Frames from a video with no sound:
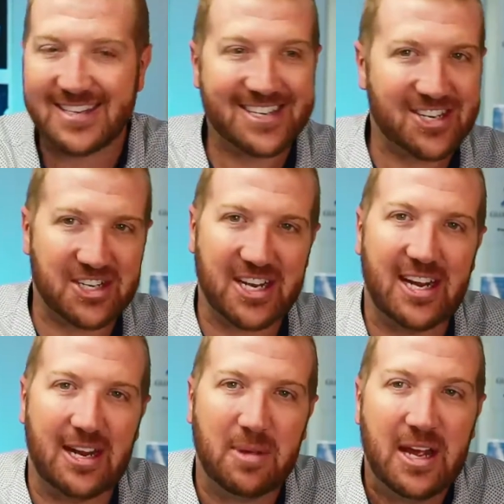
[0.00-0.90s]
it's your
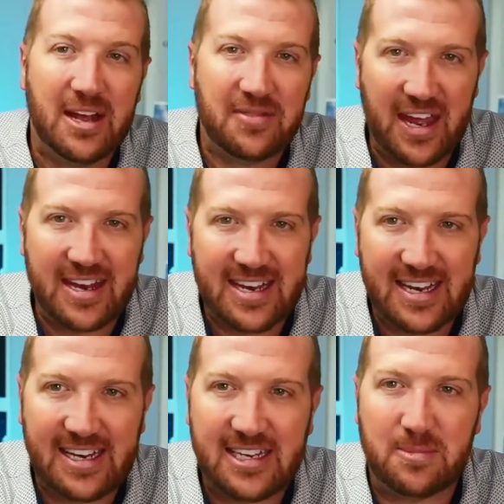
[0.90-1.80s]
team that
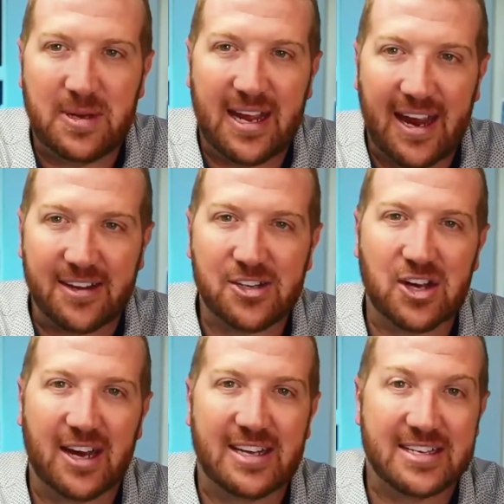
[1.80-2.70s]
need to be
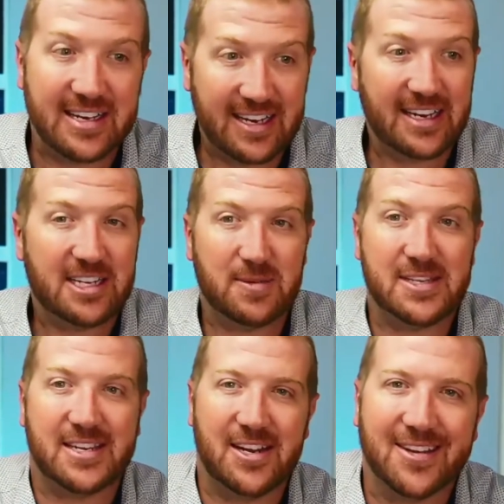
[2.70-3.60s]
energized, that need to be
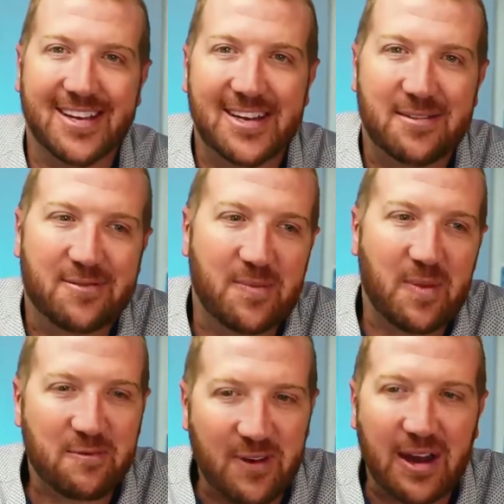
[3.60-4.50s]
seeing you leading from
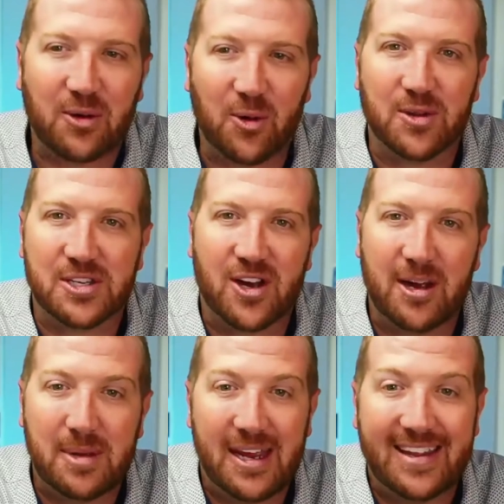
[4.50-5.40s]
the front all the time.